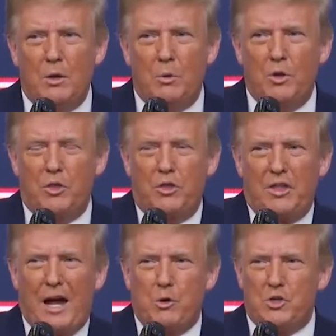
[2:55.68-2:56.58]
with
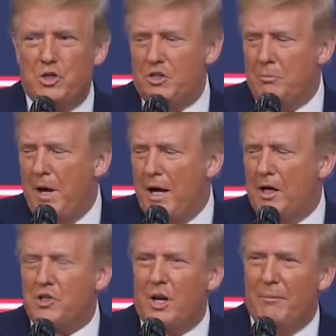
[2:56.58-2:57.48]
thousands of
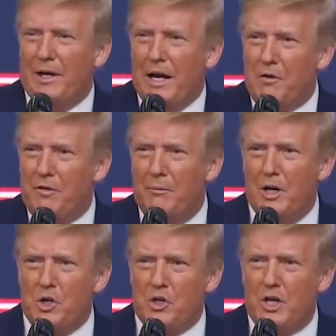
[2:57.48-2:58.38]
ballots coming out from
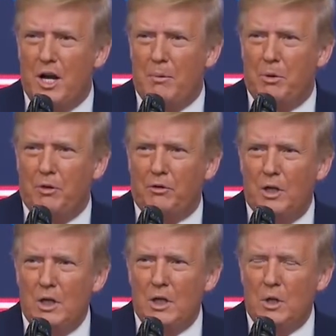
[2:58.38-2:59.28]
under tables,
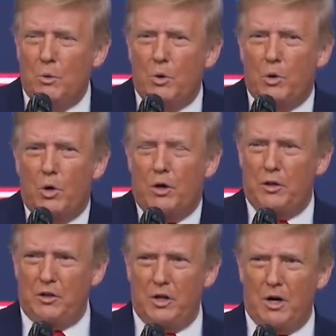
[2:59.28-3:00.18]
with all of
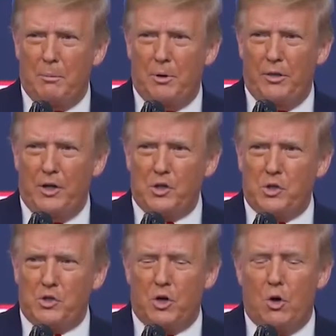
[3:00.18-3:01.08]
the terrible things
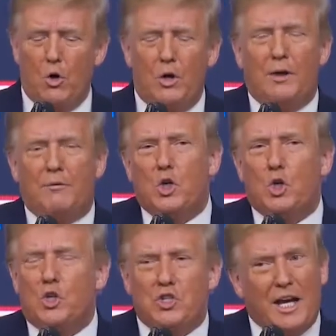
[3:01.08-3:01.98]
you saw. All you
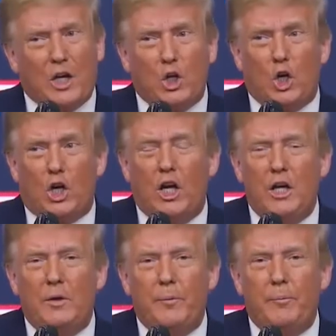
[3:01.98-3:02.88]
do is take a look,
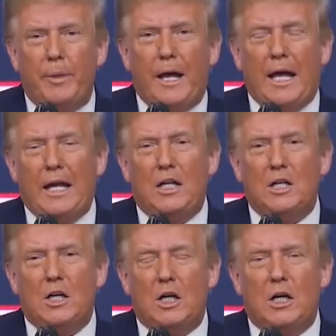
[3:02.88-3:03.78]
and
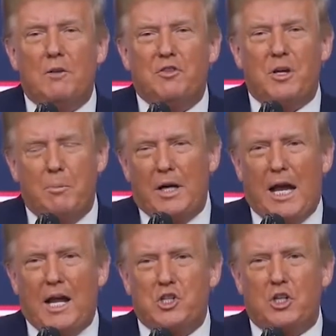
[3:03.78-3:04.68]
if somebody
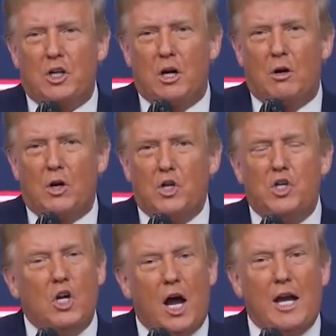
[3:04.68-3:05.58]
has the
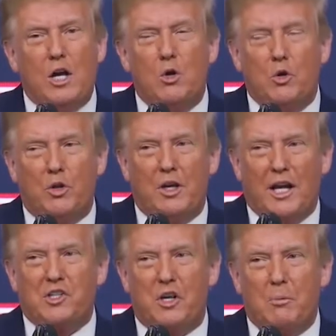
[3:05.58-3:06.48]
courage, I know who the
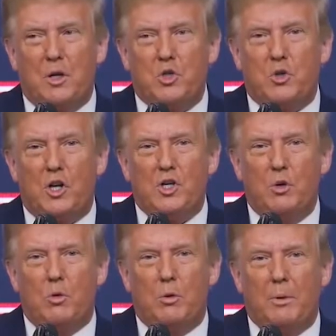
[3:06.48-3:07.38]
next
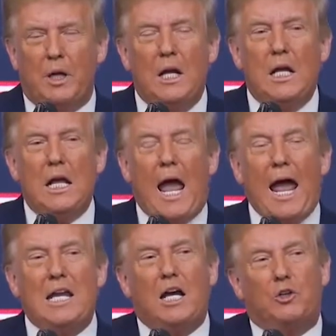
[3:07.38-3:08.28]
administration will be.
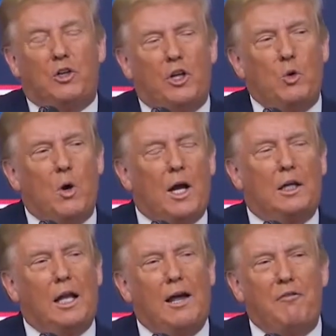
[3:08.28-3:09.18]
And I'll tell you what,
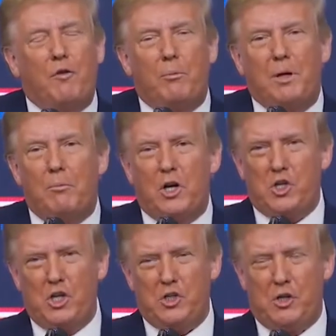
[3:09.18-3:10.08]
life will be
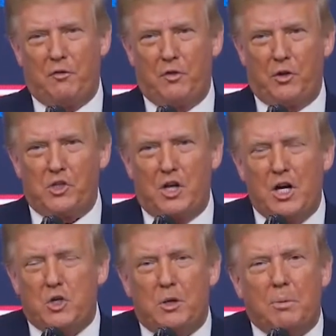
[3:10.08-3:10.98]
much easier for this
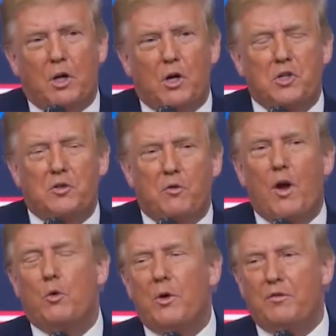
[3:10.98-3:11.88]
country because of
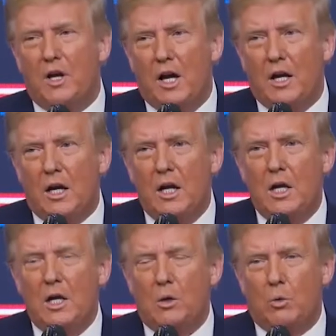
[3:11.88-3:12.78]
what we've done
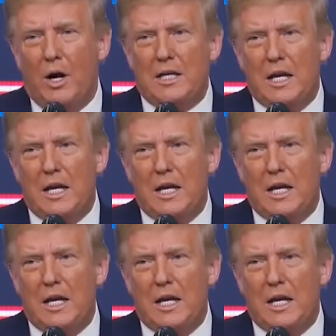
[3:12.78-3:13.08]
right